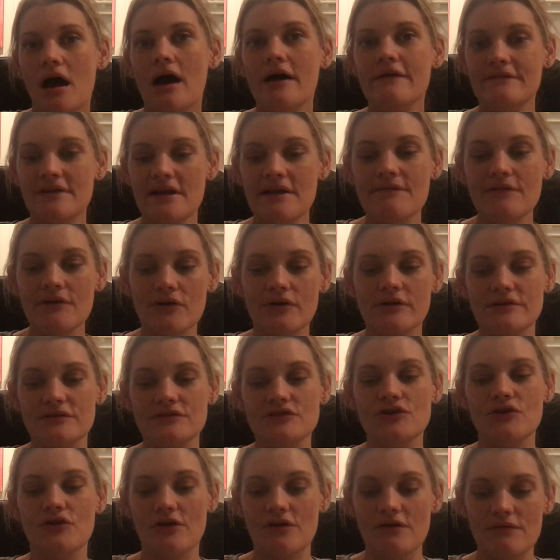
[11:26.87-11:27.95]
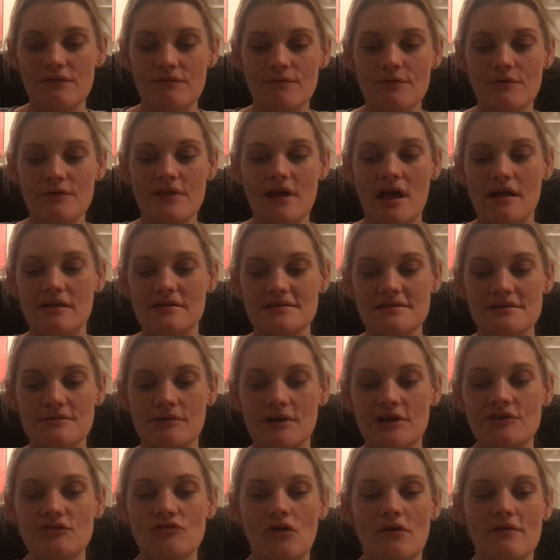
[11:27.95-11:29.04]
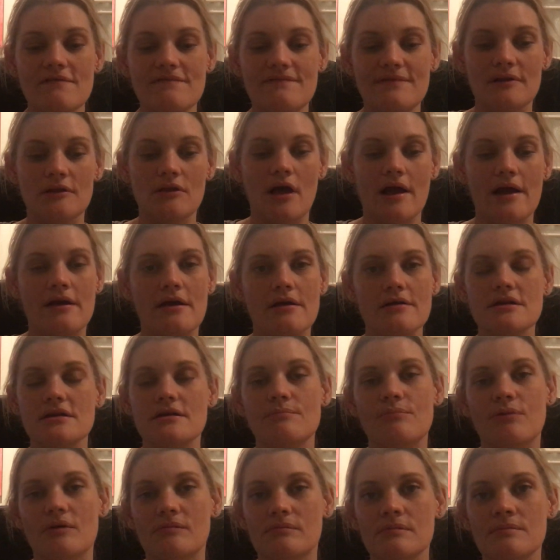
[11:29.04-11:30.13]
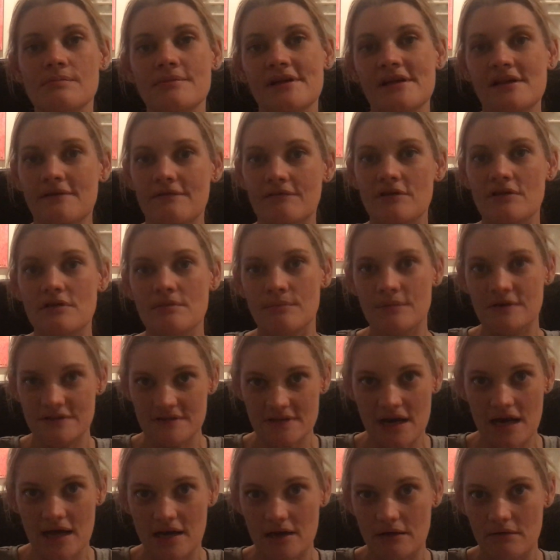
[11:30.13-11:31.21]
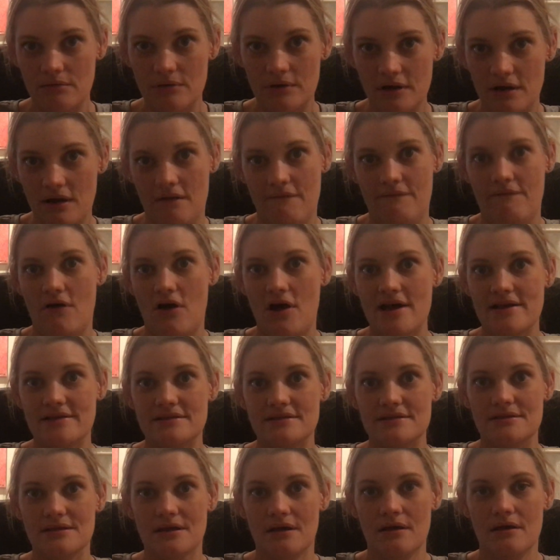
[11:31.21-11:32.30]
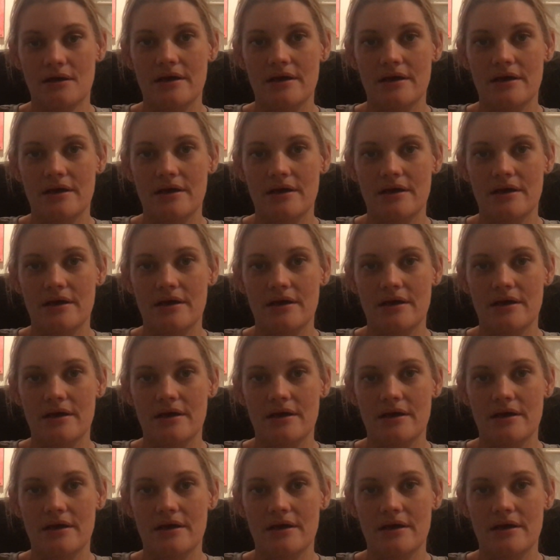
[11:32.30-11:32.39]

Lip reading: I've never gotten to go through that, so I don't feel like I could probably give you the most adequate advice.